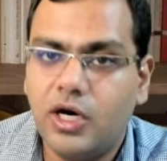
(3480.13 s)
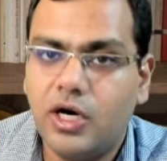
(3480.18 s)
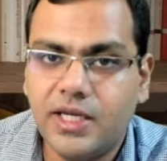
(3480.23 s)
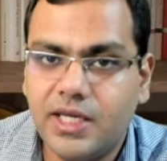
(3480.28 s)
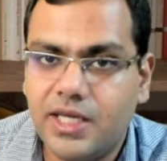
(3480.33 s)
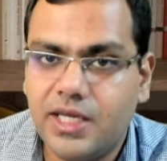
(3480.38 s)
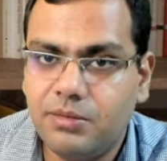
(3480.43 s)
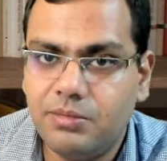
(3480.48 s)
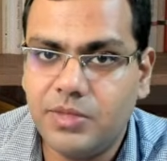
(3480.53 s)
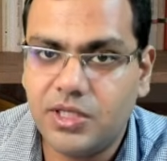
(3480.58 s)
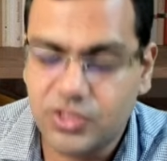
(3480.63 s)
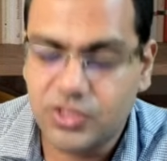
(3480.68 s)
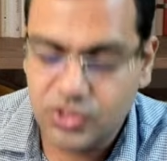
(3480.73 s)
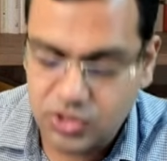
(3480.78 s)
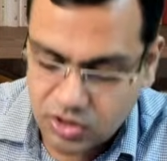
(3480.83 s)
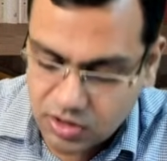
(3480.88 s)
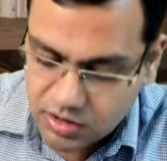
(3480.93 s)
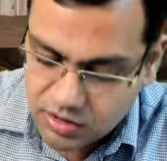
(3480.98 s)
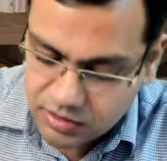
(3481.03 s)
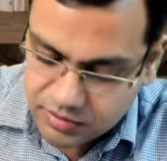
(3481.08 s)
keep the
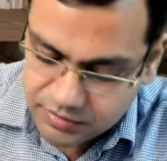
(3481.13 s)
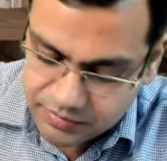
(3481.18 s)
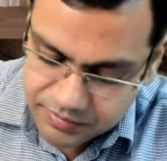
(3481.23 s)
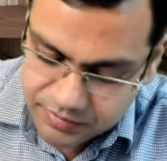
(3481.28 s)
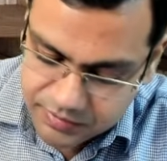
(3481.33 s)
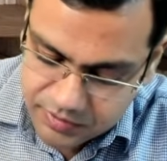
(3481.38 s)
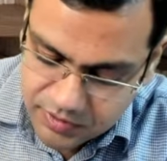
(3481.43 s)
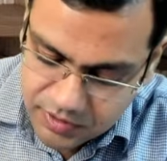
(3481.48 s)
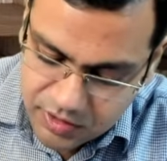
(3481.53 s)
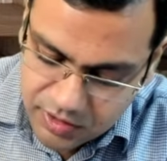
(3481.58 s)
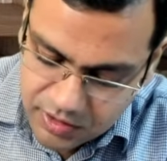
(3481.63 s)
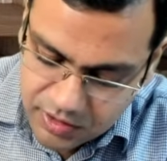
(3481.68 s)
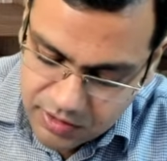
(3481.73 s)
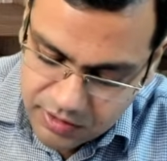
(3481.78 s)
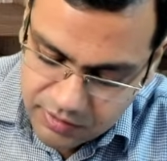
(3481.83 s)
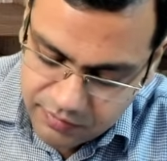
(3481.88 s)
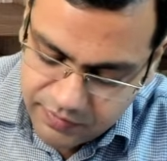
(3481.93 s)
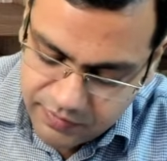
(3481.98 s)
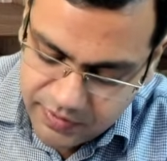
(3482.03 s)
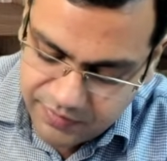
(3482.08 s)
stock.
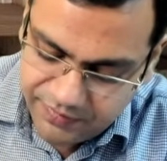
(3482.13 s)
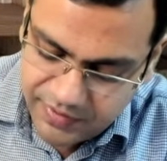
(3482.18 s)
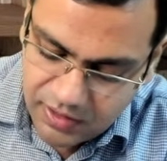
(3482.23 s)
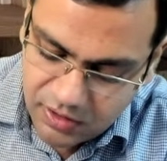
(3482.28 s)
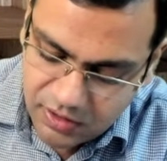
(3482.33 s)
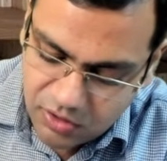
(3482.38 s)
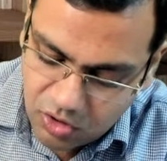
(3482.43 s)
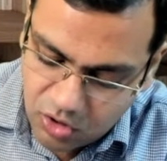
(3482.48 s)
We will